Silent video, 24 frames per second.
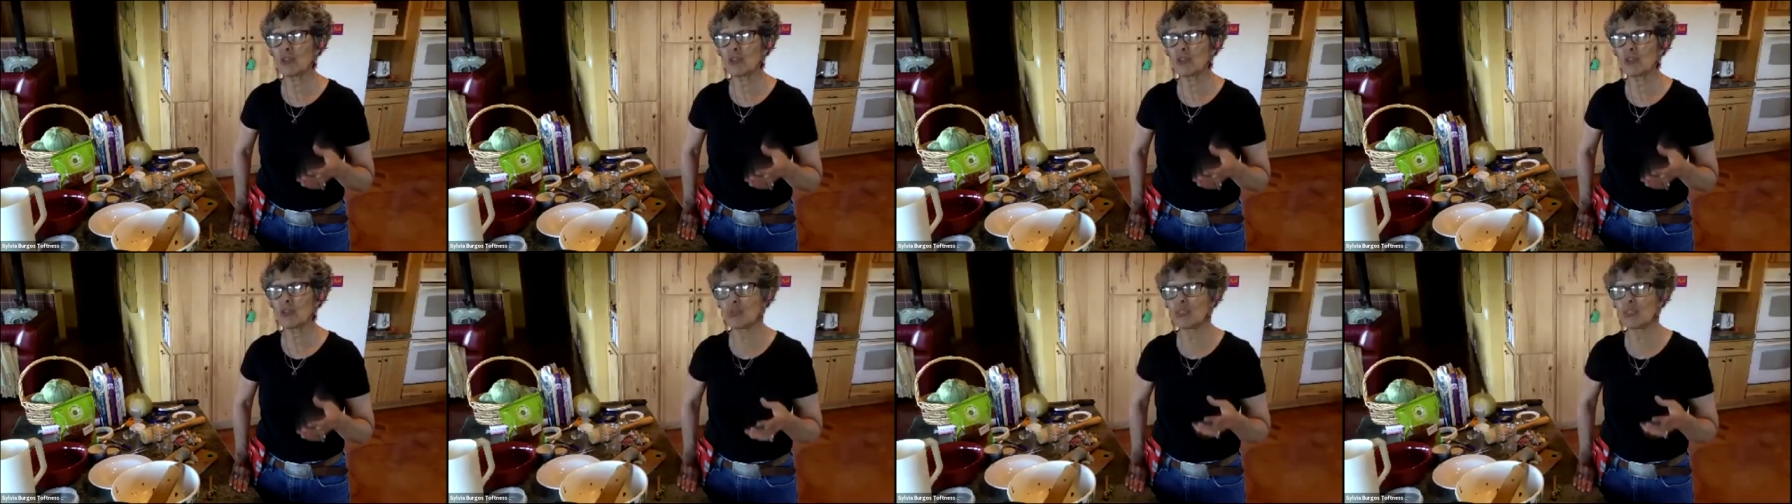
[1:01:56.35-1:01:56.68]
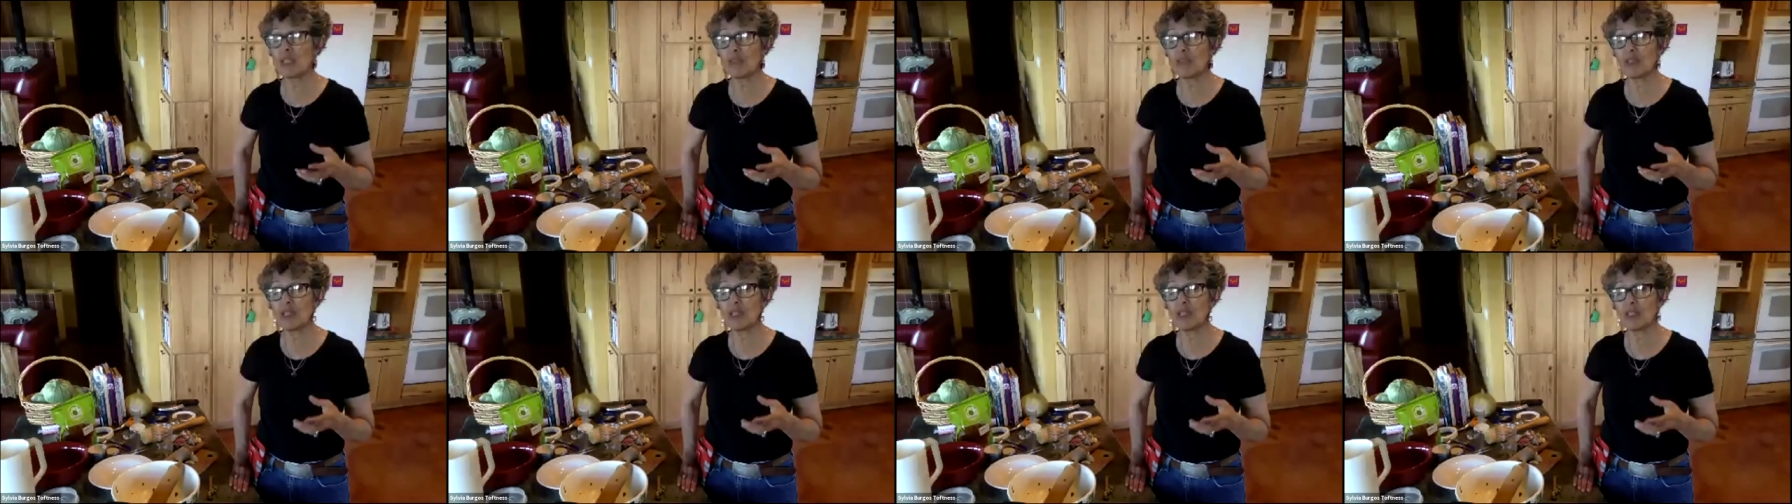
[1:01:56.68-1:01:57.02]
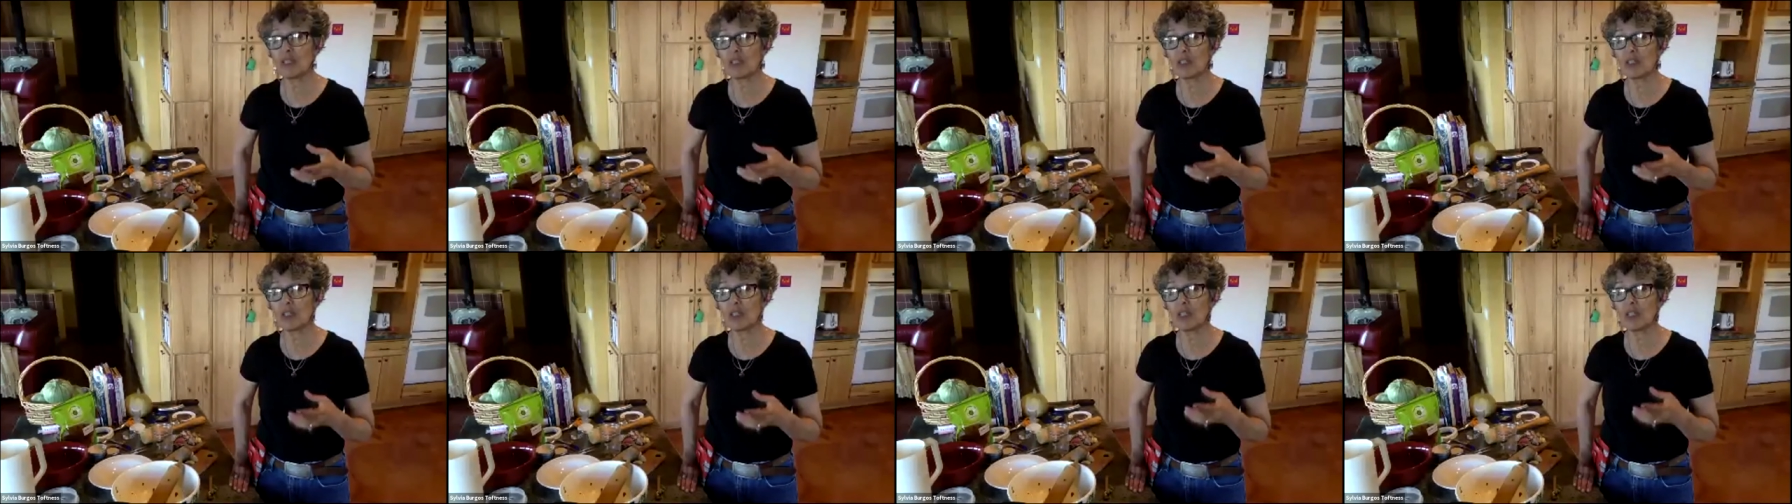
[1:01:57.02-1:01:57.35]
it even
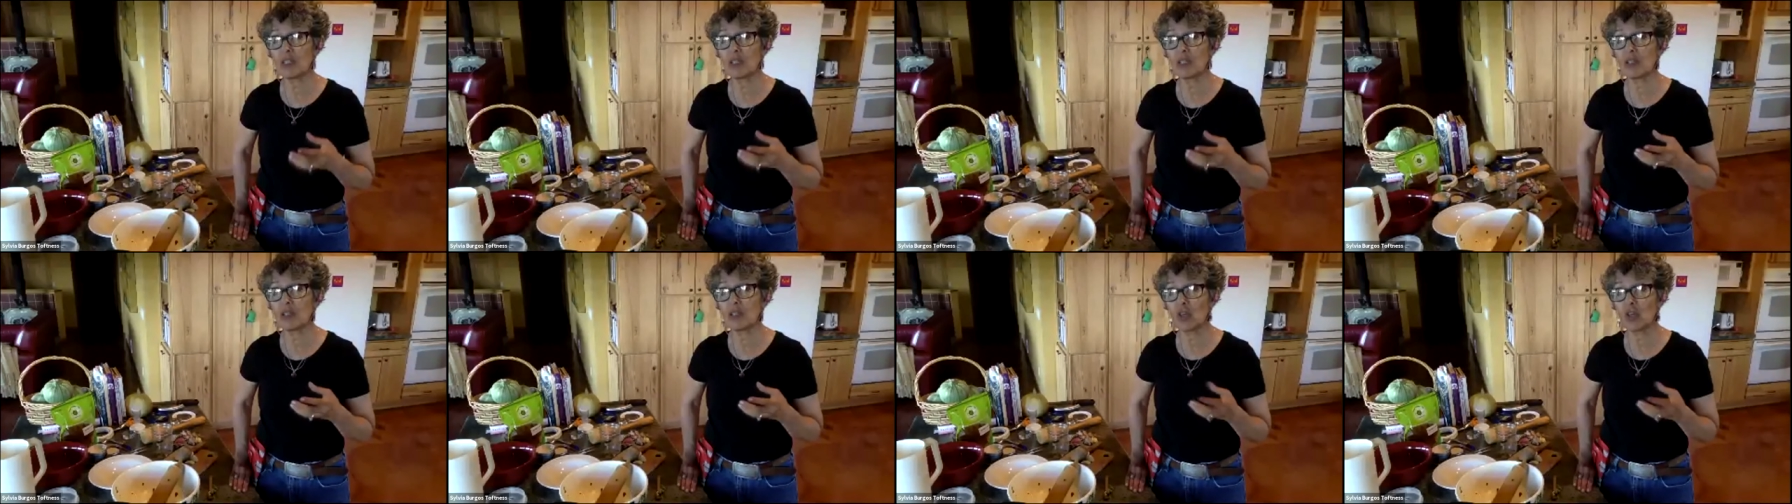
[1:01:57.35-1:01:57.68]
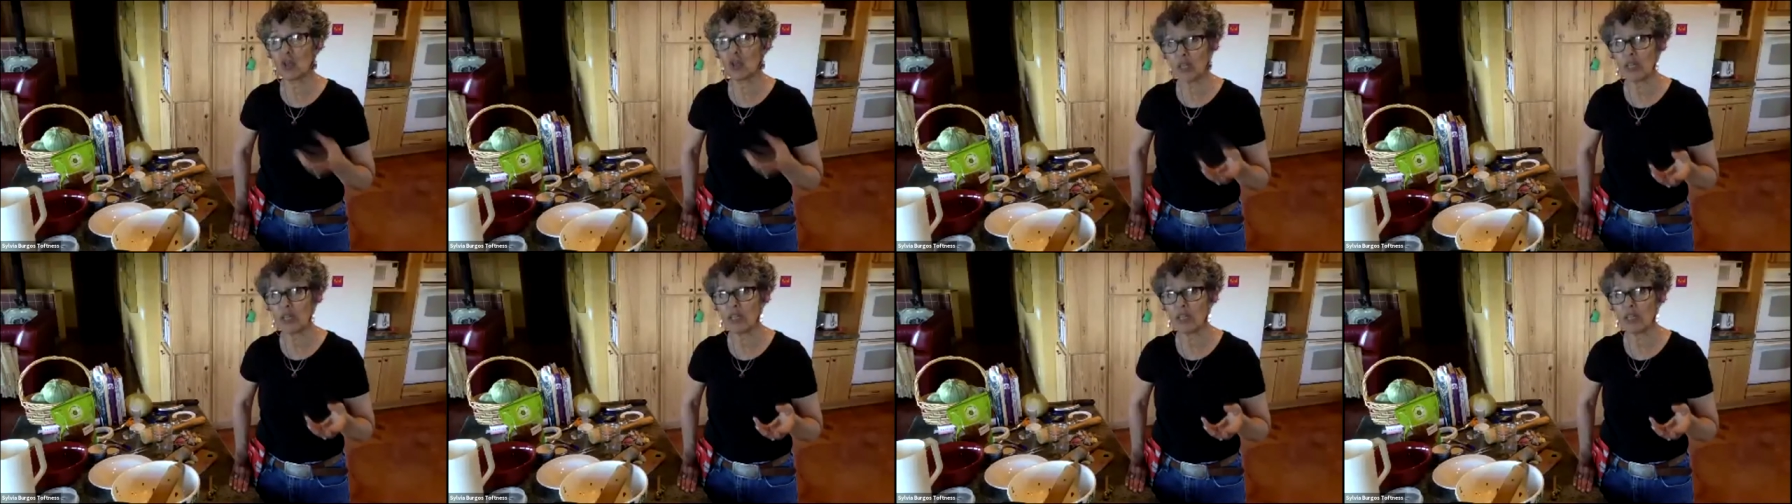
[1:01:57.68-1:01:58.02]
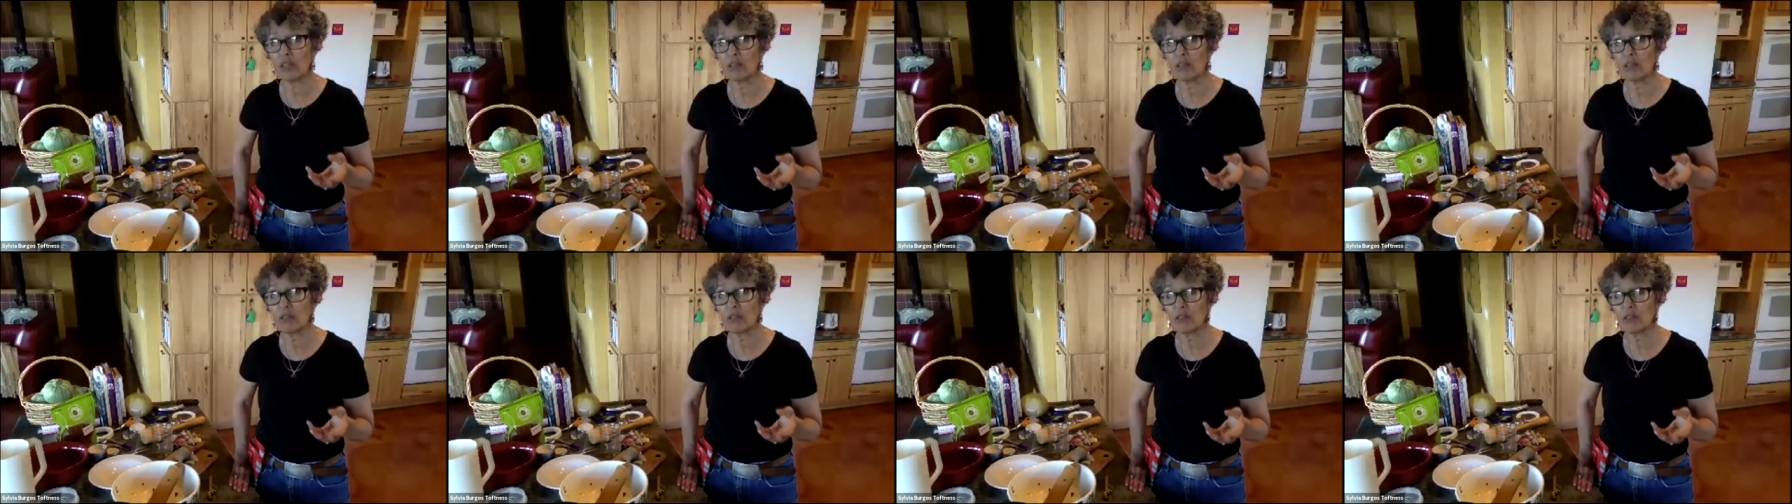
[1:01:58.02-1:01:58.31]
in cooking.